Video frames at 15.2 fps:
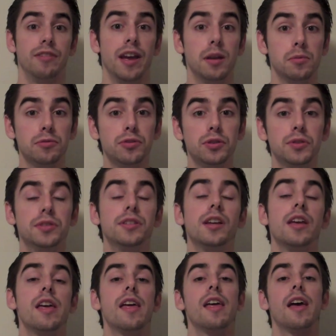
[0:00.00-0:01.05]
animal foods
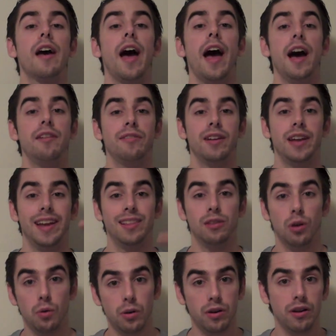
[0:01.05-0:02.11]
have a
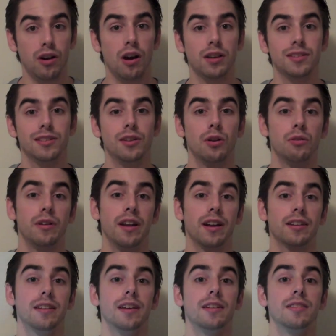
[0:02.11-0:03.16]
lowered
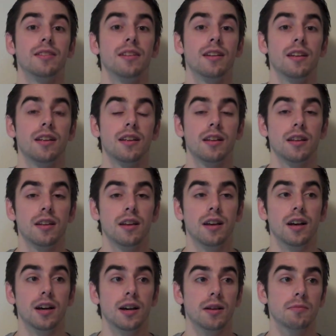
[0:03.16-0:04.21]
oxidoreductase
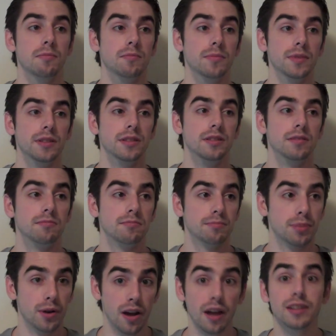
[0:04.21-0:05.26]
um,
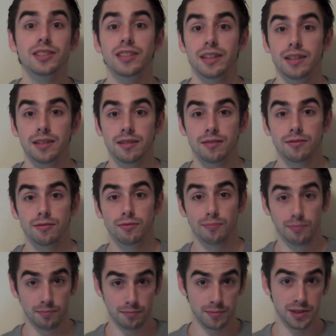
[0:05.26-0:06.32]
production,
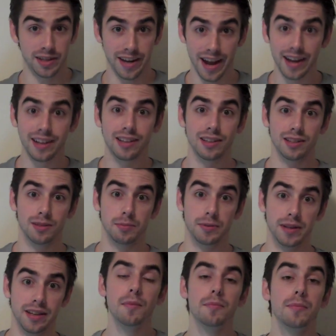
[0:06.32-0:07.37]
genetically
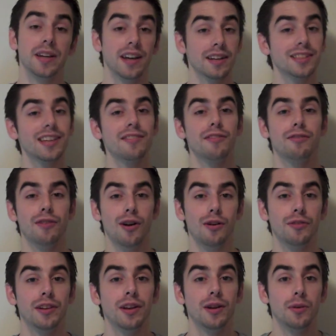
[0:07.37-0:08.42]
speaking, because they've
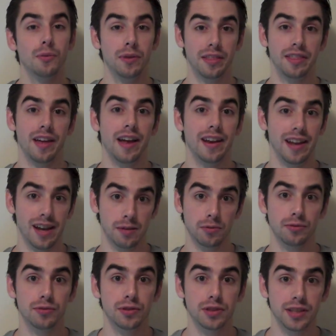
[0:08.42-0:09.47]
evolved with that animal
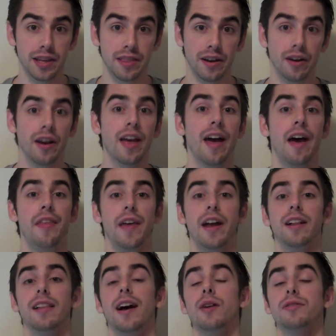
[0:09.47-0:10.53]
foods in there. And that
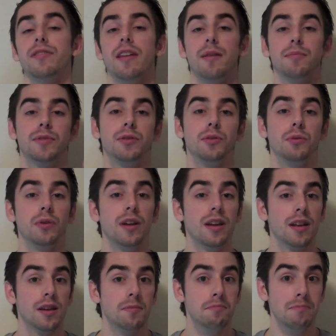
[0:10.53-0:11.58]
allows them to
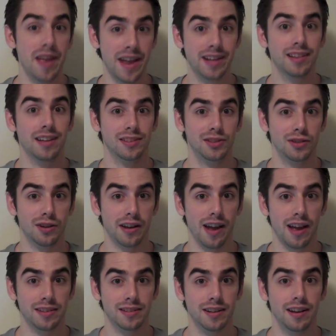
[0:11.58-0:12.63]
make less uric
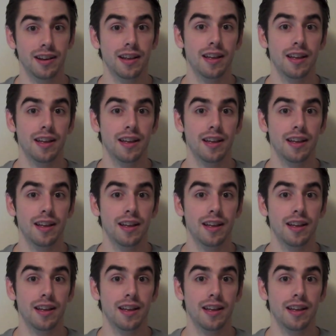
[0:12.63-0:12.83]
acid